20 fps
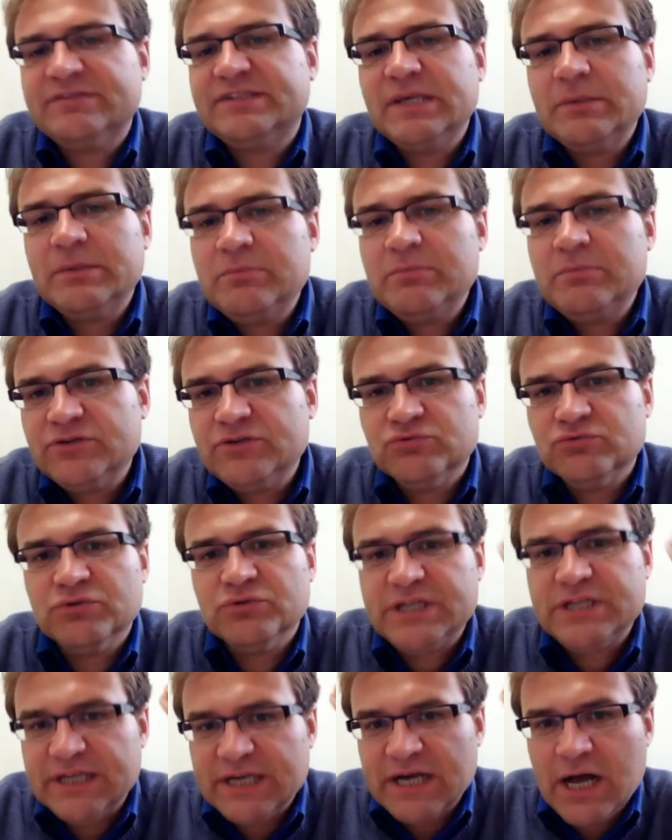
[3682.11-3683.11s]
If
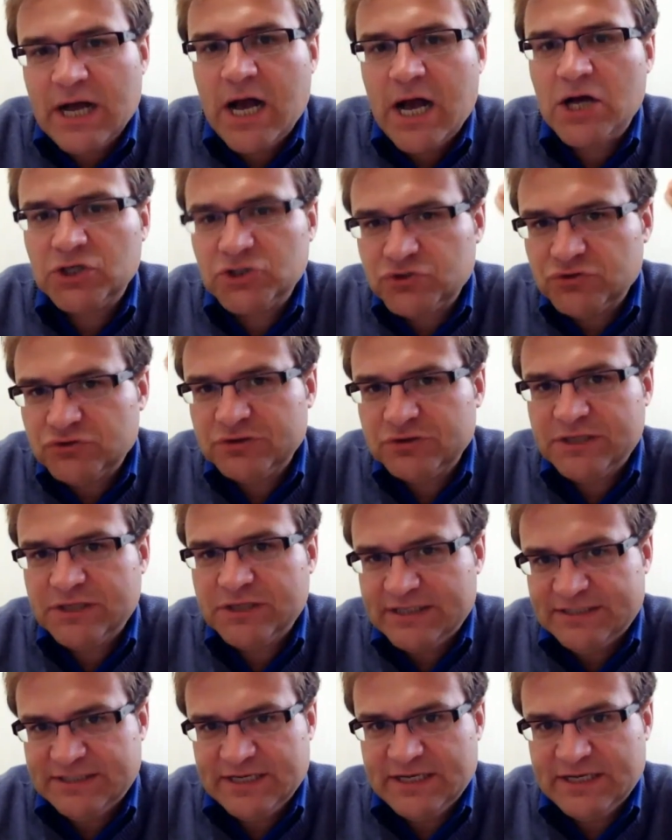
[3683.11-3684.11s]
somebody's reading
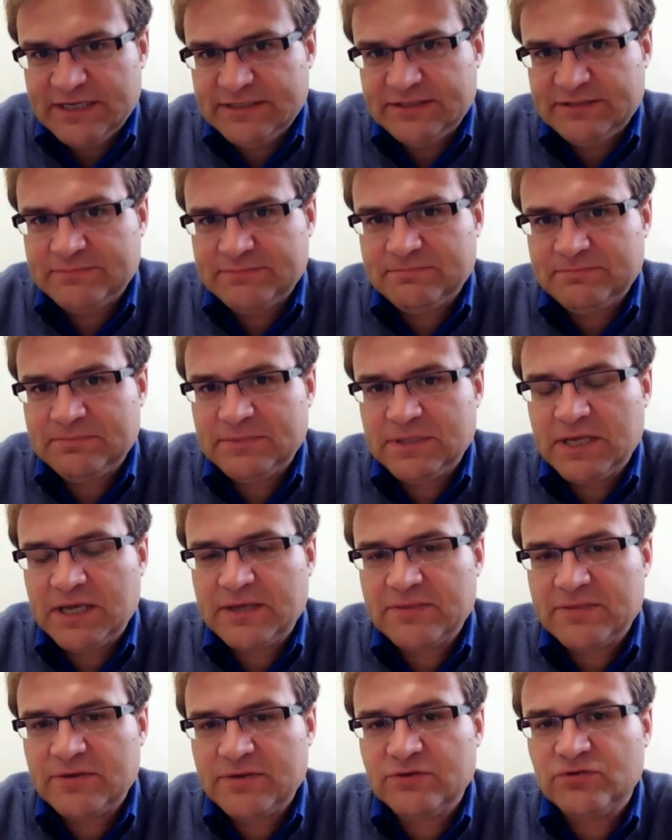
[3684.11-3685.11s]
100 essays
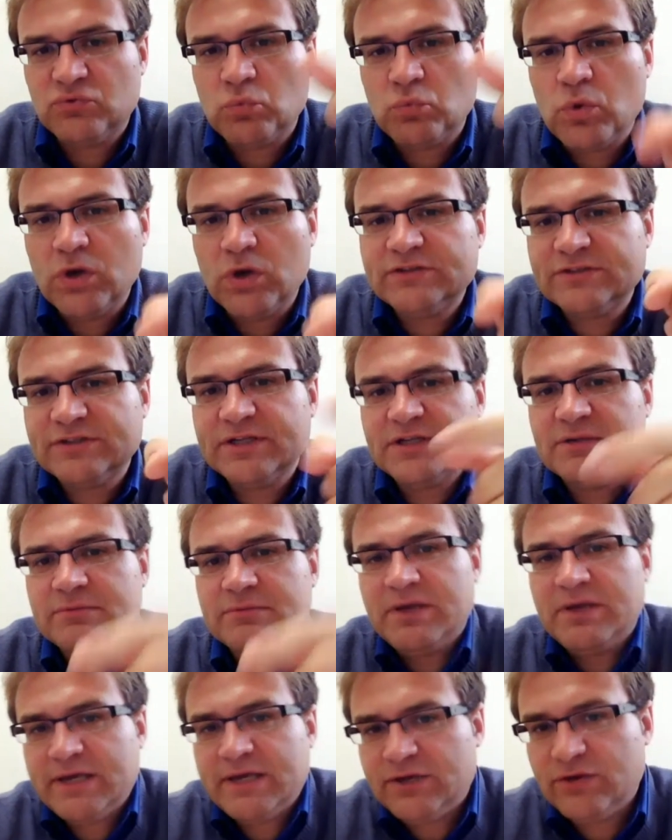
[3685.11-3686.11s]
like this, what's
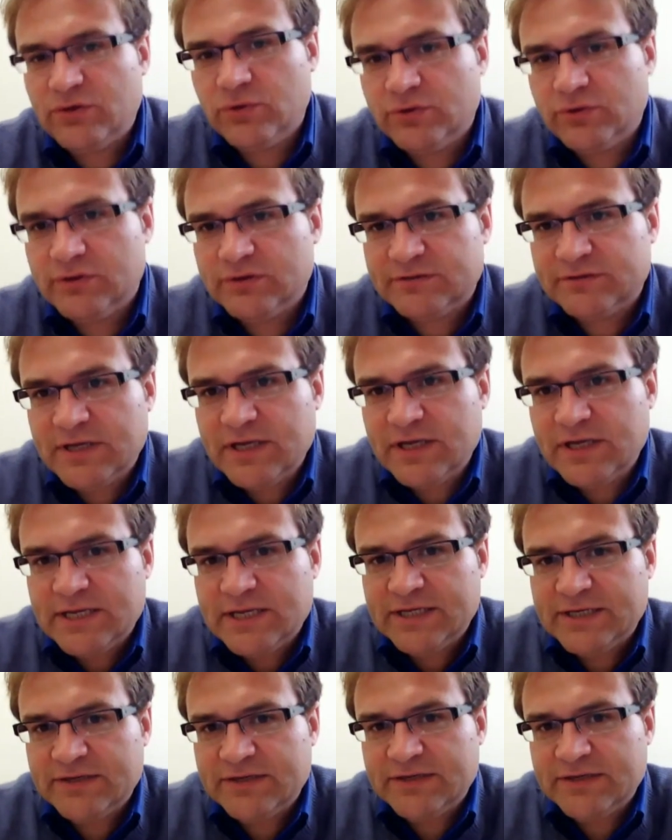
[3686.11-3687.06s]
going to make yours